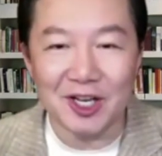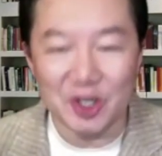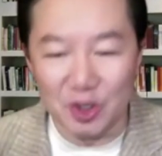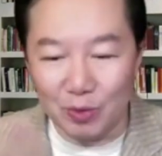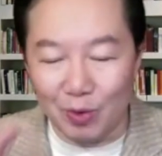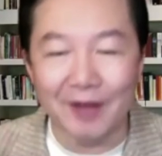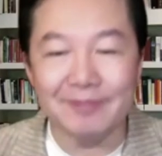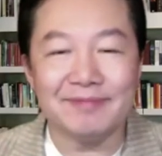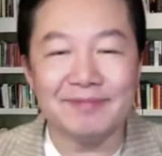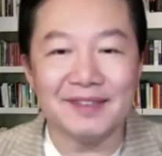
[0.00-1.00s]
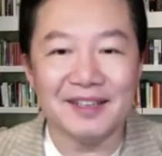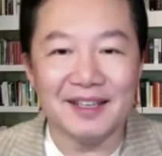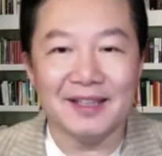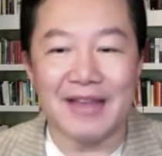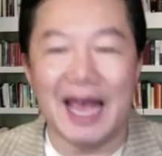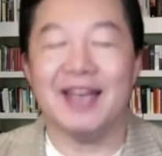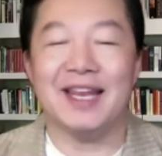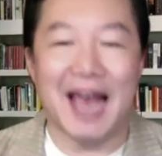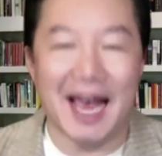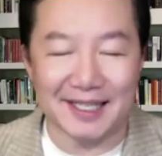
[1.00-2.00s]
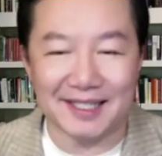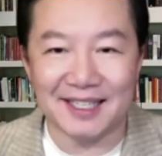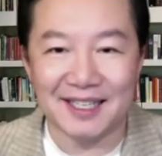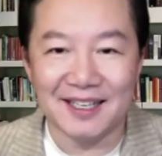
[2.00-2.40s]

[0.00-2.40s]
You want, then ask